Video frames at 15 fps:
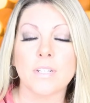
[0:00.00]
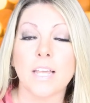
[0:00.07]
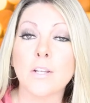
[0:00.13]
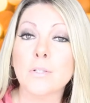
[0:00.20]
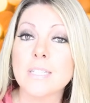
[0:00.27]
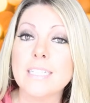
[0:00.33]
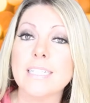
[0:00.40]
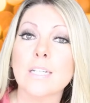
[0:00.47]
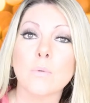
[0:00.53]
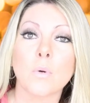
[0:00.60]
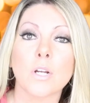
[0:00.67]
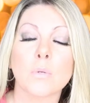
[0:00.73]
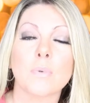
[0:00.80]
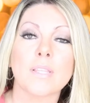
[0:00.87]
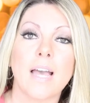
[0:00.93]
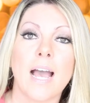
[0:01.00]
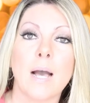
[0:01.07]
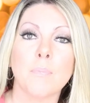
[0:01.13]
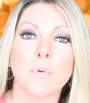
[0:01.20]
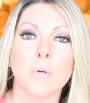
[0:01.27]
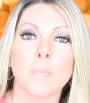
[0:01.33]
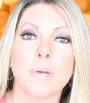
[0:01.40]
Not only did it work with
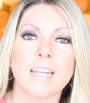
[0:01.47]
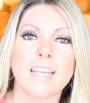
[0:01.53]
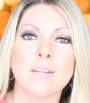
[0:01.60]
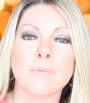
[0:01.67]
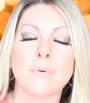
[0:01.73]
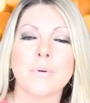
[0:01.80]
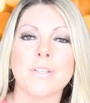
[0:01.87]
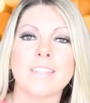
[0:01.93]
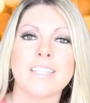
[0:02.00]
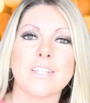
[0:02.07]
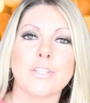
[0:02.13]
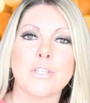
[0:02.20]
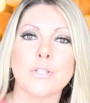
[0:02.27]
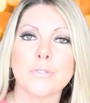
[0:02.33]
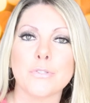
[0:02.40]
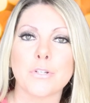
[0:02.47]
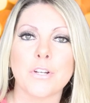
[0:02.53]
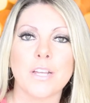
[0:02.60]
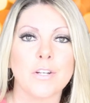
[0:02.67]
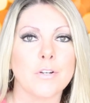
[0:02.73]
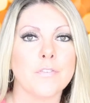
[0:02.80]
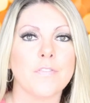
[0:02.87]
Apple, but it, the user
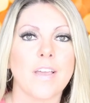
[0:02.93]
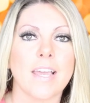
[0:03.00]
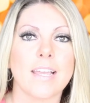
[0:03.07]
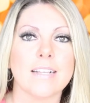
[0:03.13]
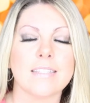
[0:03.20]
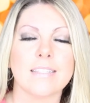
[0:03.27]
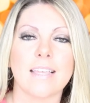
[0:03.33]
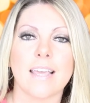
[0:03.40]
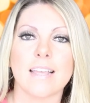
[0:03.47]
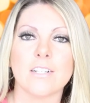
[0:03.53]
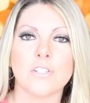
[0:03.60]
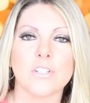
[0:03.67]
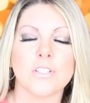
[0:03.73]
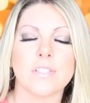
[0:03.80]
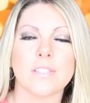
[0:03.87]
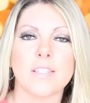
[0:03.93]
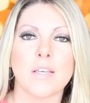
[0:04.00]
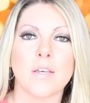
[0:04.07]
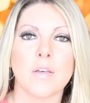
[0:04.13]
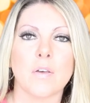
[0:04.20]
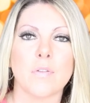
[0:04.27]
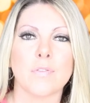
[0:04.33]
interface and just
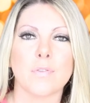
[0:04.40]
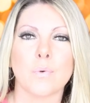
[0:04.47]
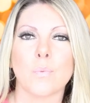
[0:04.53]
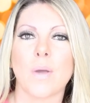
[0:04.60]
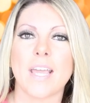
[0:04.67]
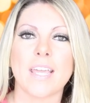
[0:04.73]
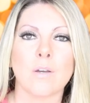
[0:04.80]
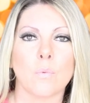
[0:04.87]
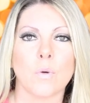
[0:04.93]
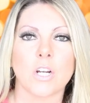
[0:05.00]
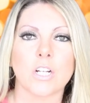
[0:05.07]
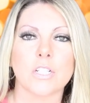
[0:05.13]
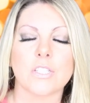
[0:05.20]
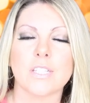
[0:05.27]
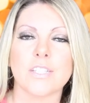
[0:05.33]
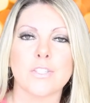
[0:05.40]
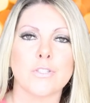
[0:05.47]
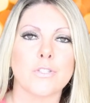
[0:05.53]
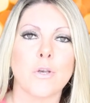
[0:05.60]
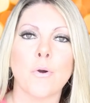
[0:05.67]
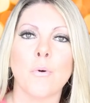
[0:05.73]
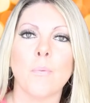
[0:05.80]
the, the way it works is
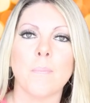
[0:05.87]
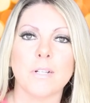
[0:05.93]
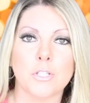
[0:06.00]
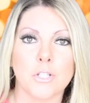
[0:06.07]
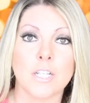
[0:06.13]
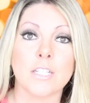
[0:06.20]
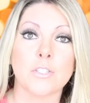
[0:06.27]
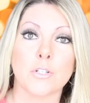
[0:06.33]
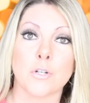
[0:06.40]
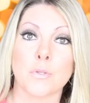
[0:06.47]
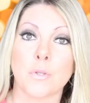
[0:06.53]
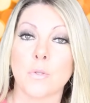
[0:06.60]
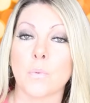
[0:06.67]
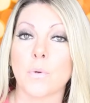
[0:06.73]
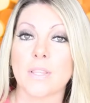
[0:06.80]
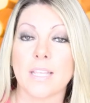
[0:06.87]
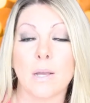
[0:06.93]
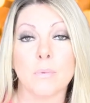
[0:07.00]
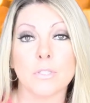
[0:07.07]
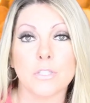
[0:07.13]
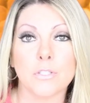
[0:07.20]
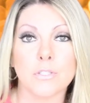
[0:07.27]
so much easier than the one I
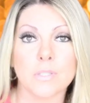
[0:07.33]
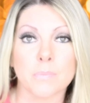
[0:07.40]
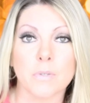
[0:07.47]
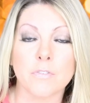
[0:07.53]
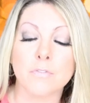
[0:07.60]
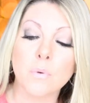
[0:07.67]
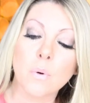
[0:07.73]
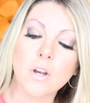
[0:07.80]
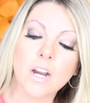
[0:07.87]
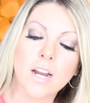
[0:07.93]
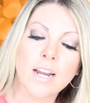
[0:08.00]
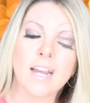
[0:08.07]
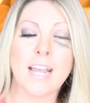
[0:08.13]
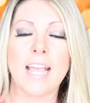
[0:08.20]
was using before.